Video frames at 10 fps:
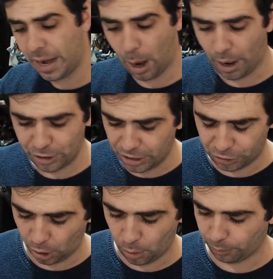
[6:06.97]
Now, I actually
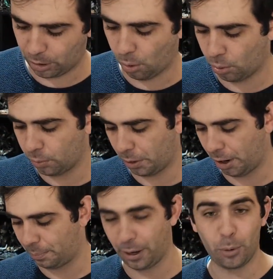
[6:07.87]
don't recall what
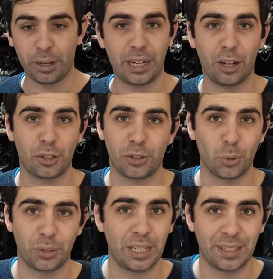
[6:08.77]
I pre-ordered here. I just
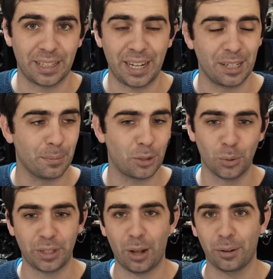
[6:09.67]
saw Tears of the Kingdom,
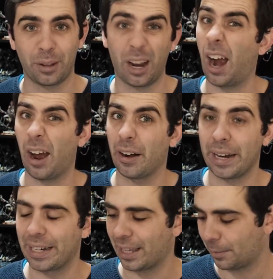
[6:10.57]
saw Zelda, like, I
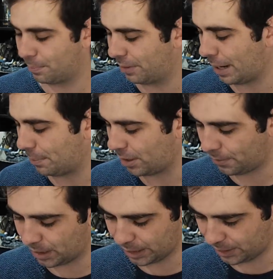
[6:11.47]
need to get
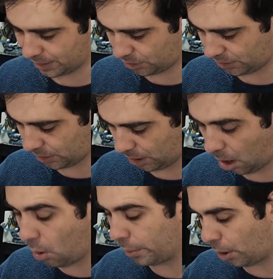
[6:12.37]
myself a collector's edition. So,
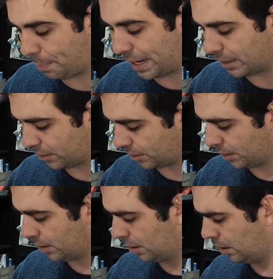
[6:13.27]
oh, we've got pins
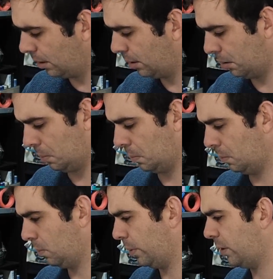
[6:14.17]

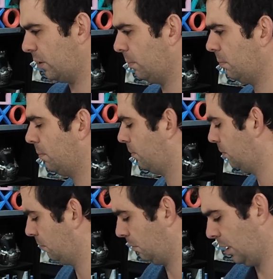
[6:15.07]
with some
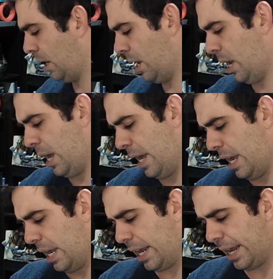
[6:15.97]

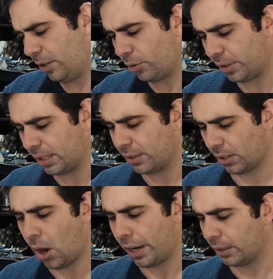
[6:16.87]
interesting
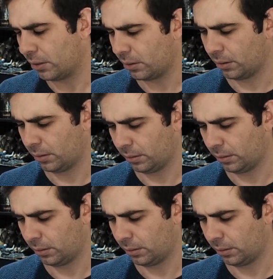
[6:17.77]
designs.